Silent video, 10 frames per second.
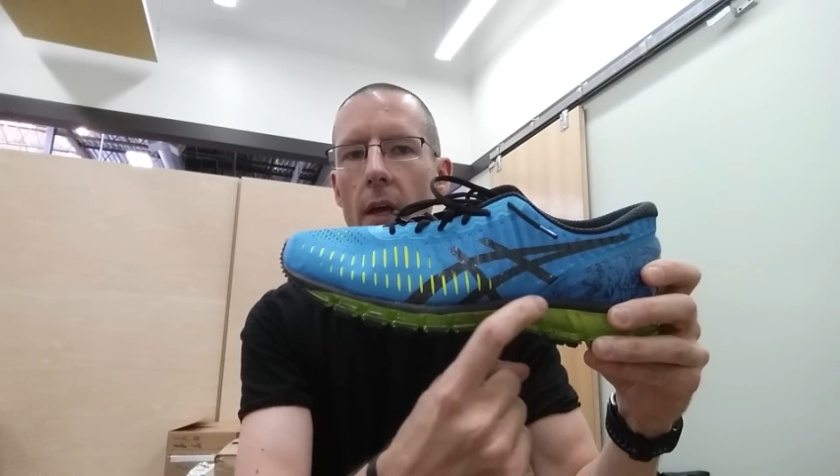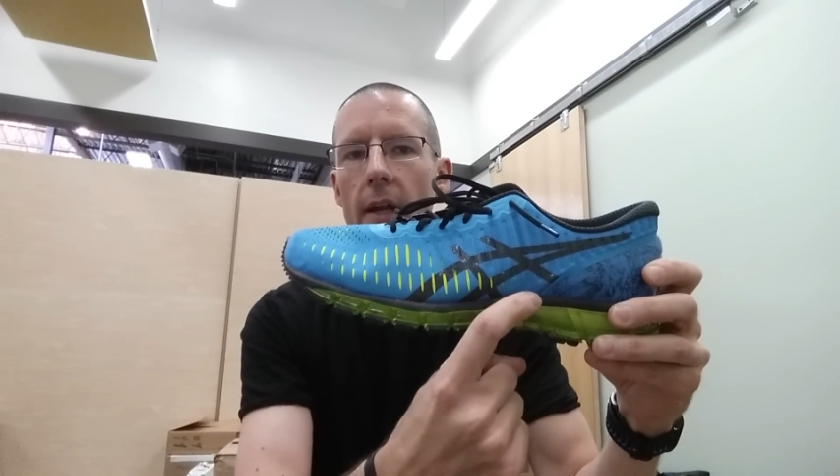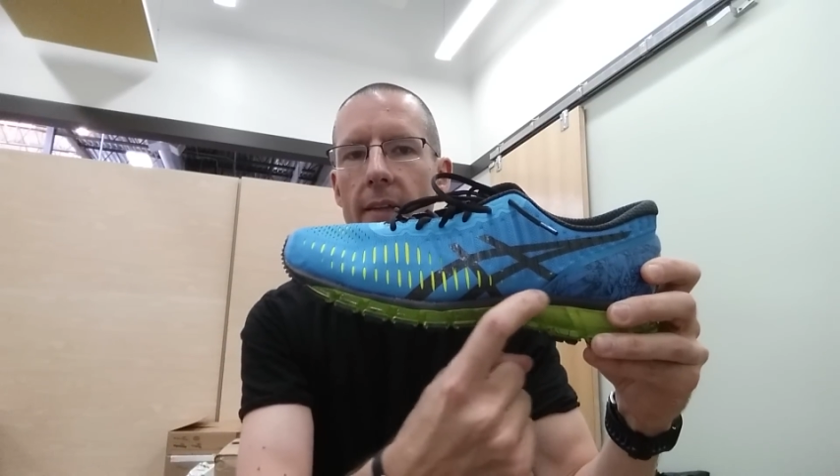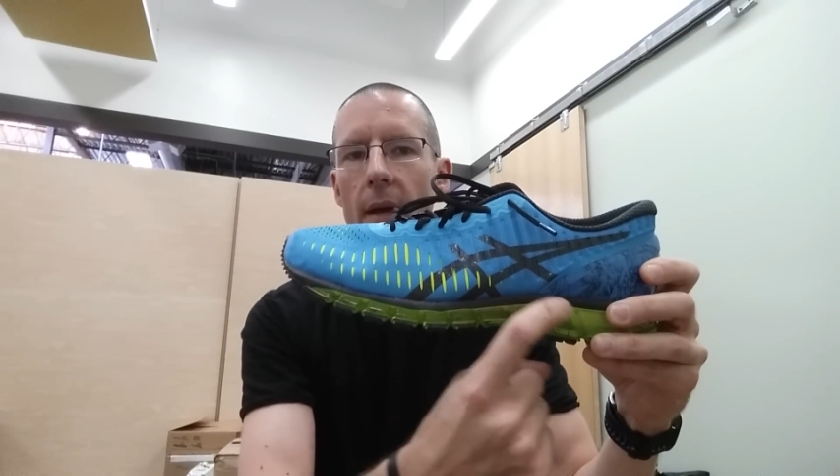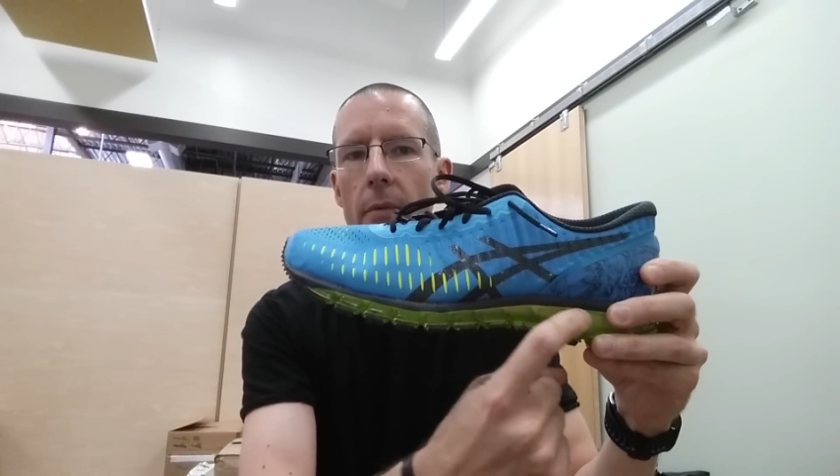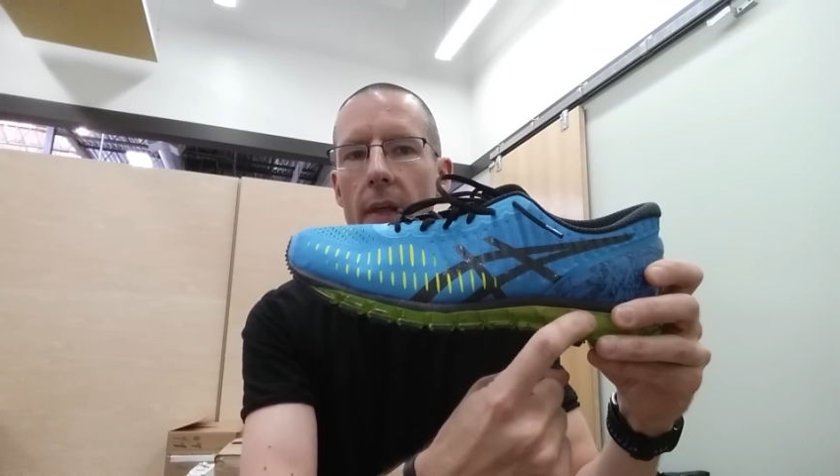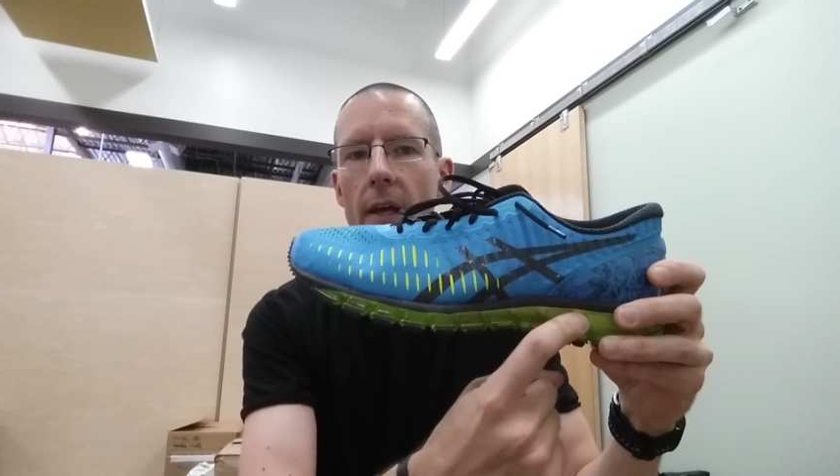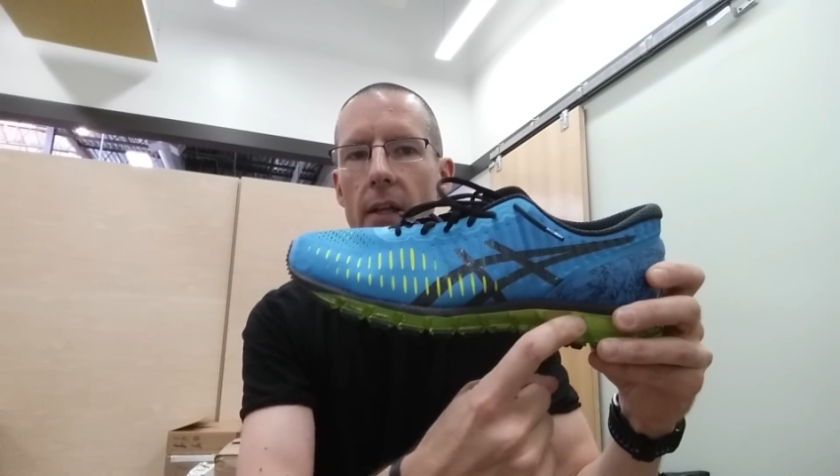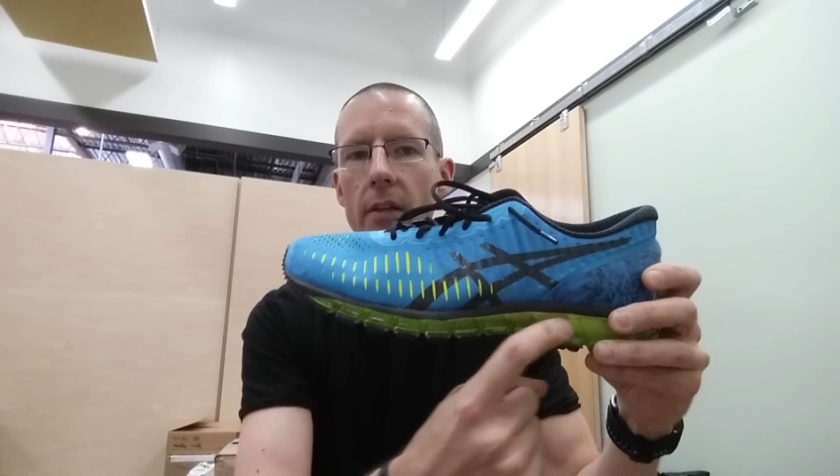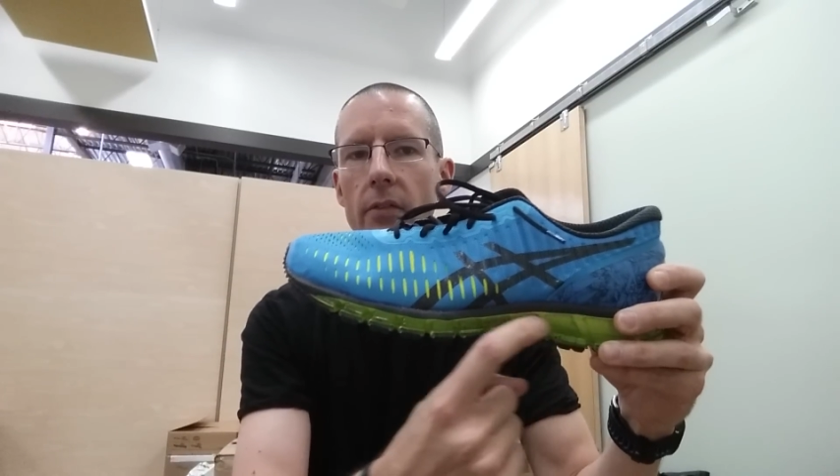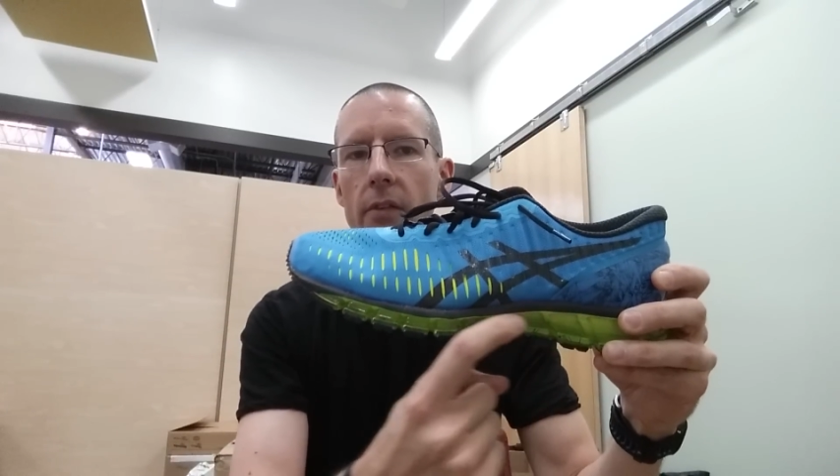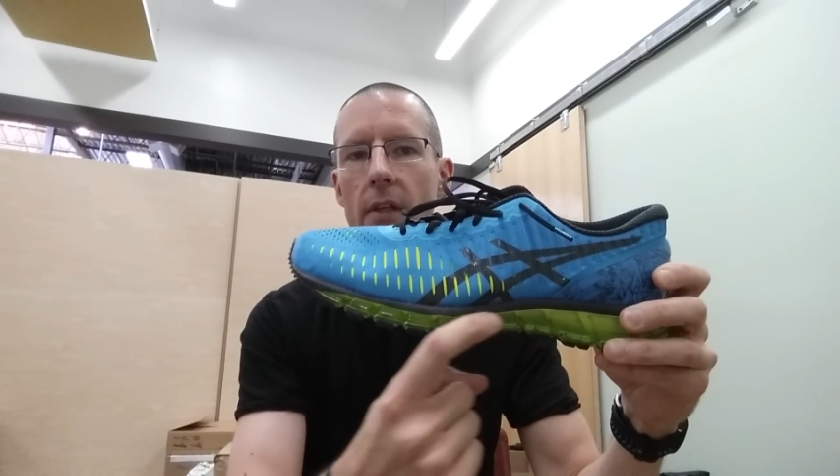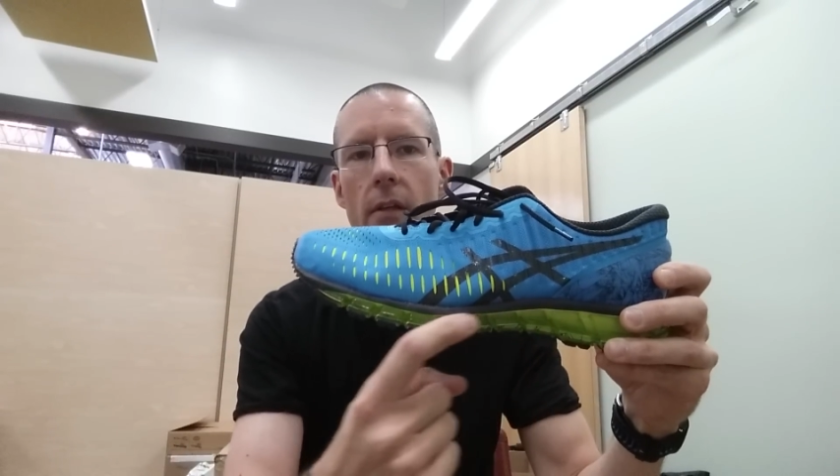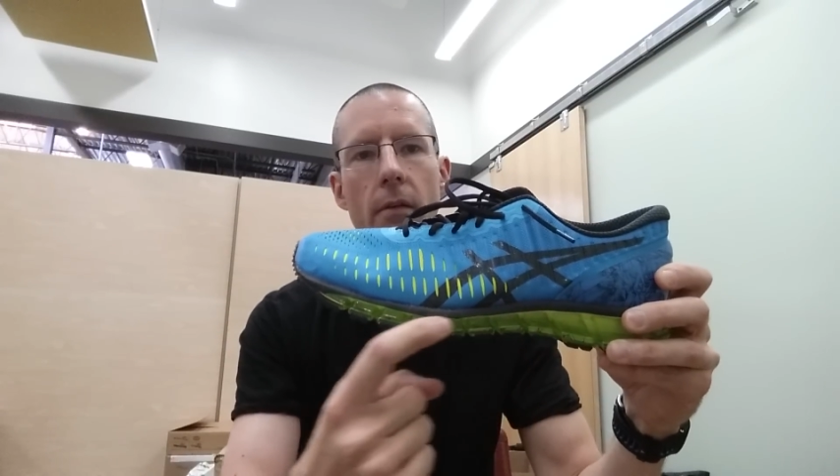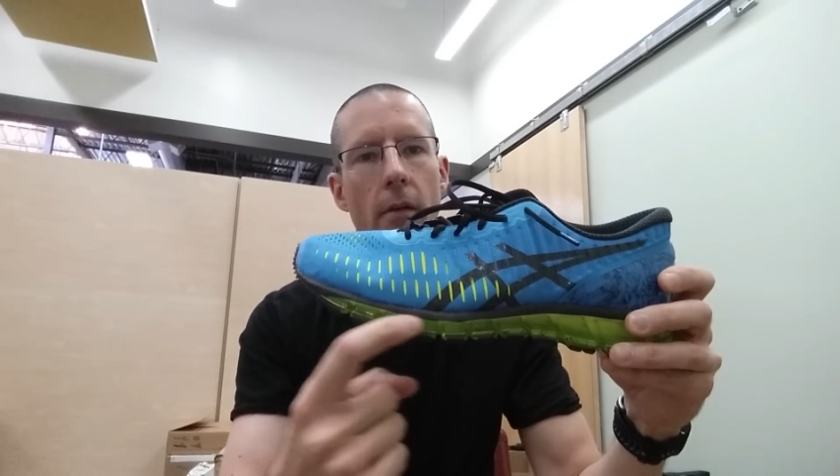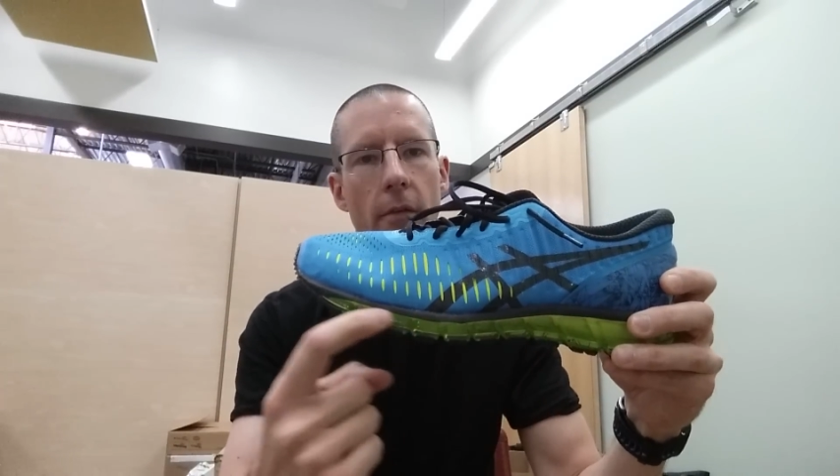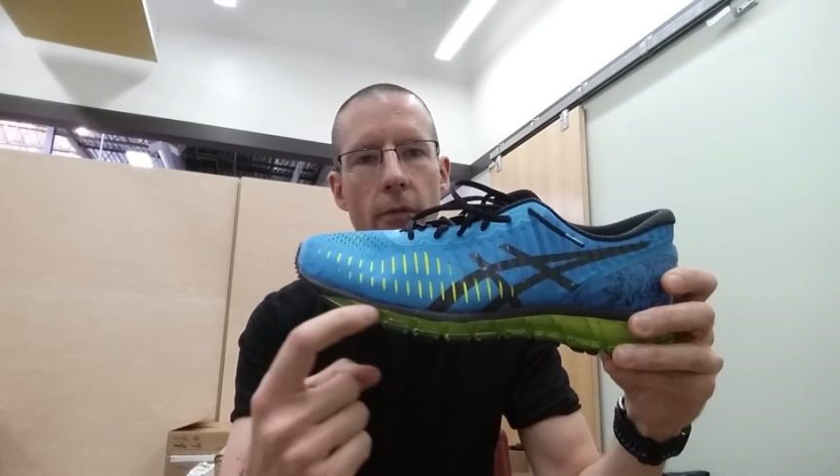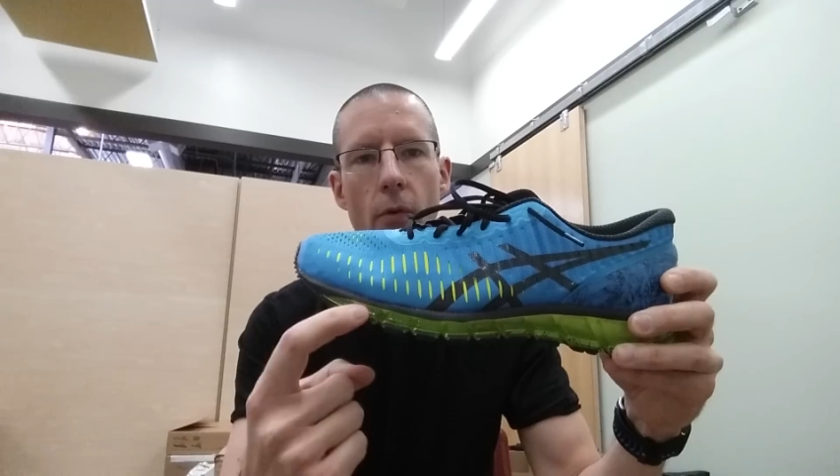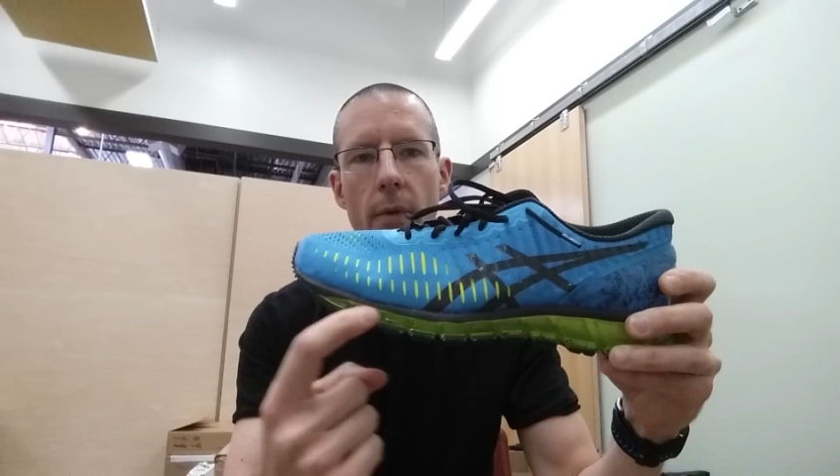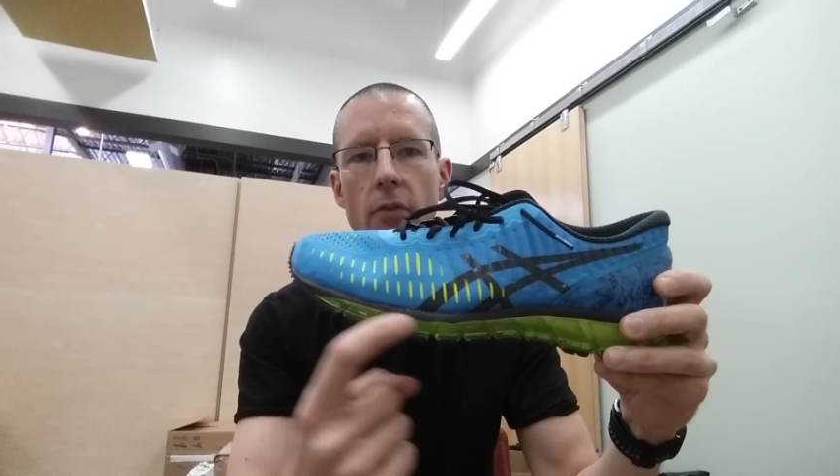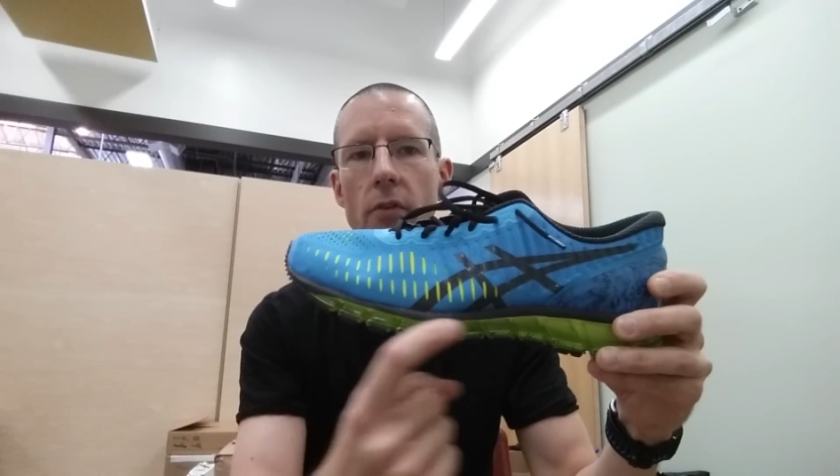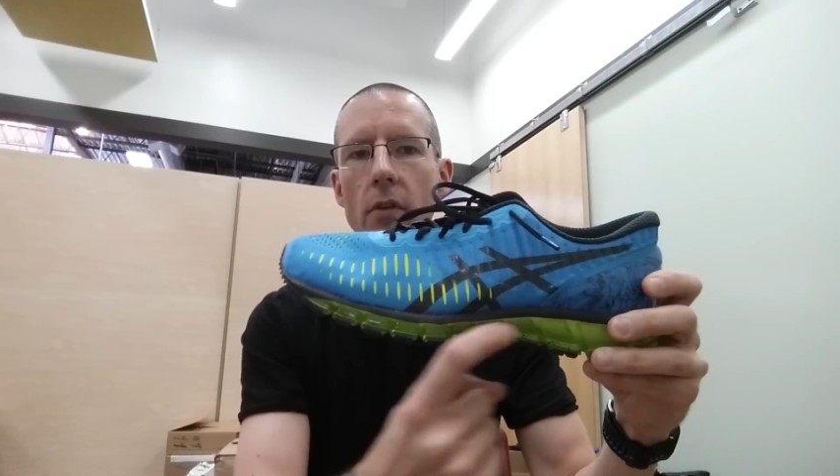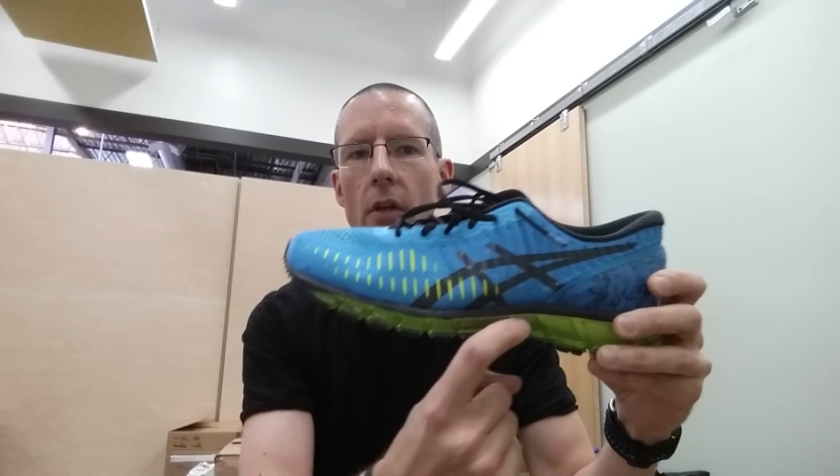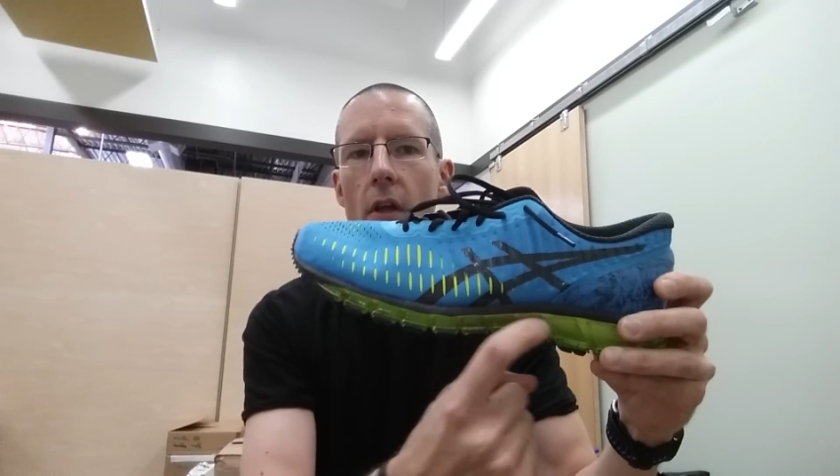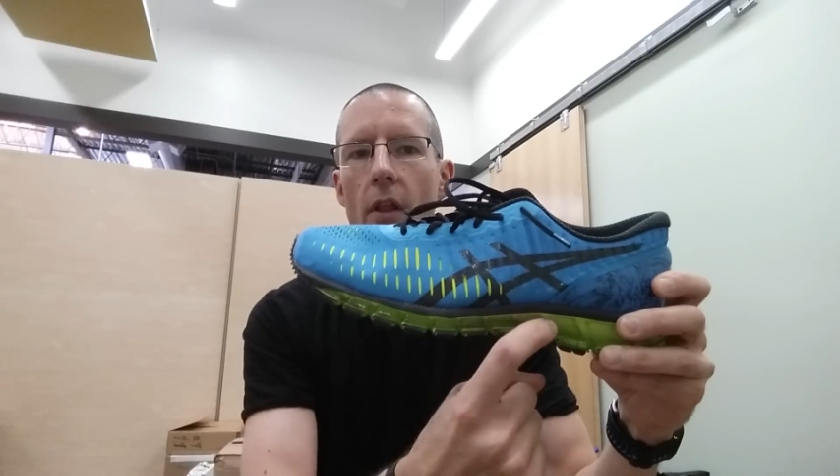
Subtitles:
and on top of that is the aforementioned